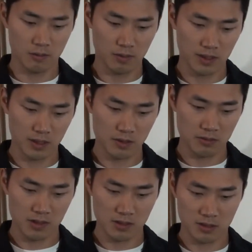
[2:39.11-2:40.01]

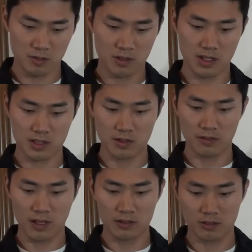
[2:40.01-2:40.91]
Windows resource protection
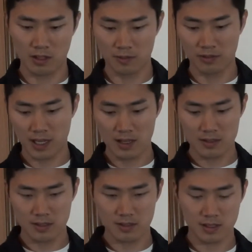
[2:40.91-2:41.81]
found corrupt
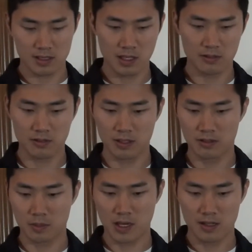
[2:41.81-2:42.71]
files and successfully
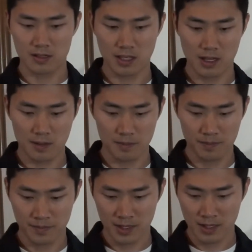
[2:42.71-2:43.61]
repaired them.